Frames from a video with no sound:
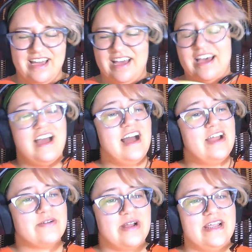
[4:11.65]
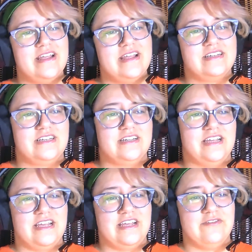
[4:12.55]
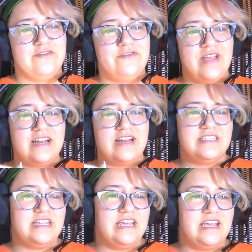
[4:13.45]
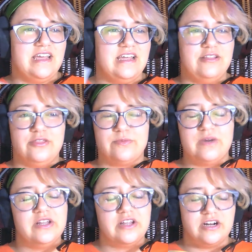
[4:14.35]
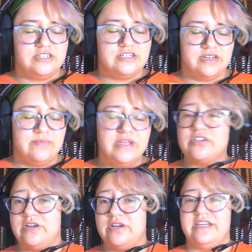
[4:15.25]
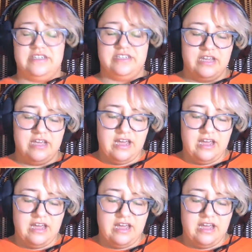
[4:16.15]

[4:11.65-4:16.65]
I write in fantasy, thrillers, and mysteries.